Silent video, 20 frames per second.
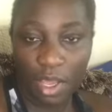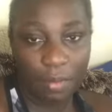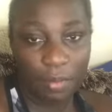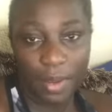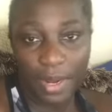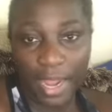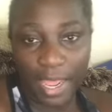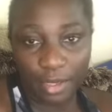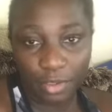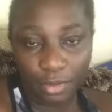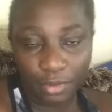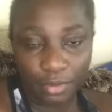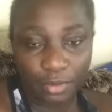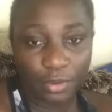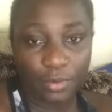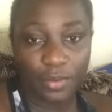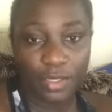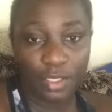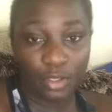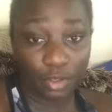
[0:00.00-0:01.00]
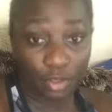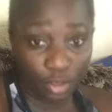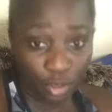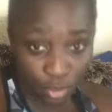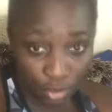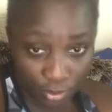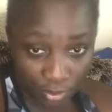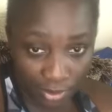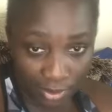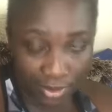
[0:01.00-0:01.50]
But I do know it. Do
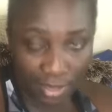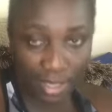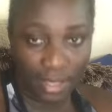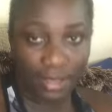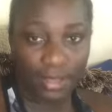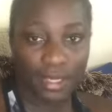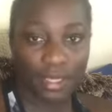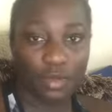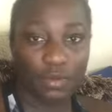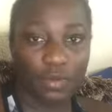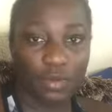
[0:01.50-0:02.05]
you think that you